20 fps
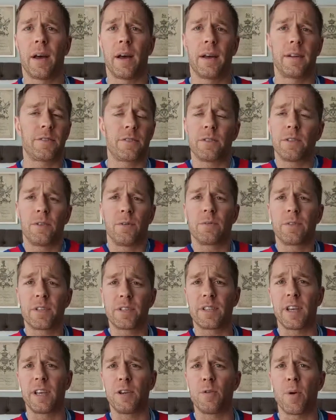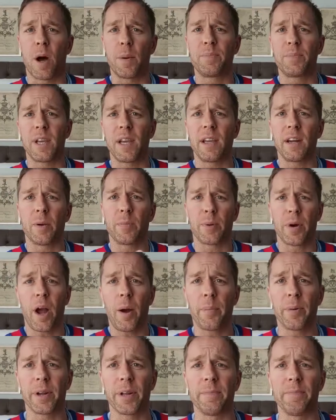to say to update a
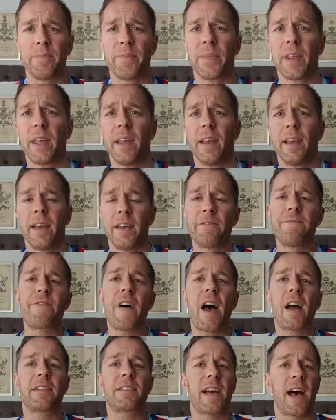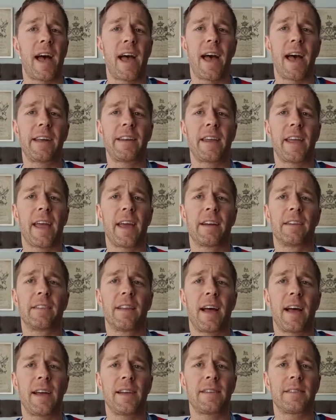property. In fact, I had to
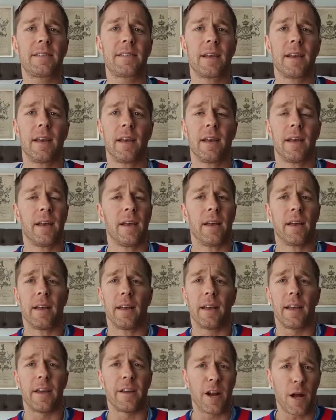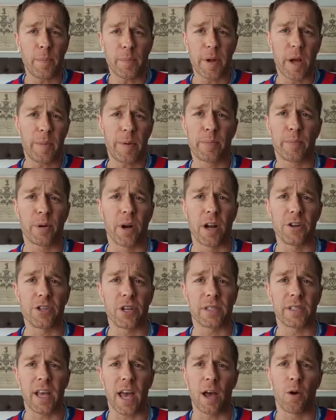analyze an upcoming
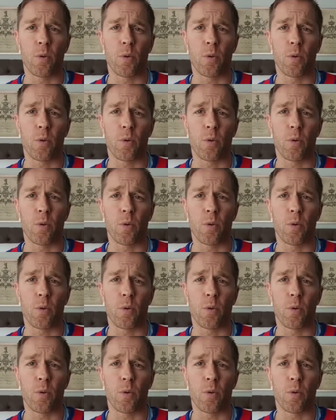project at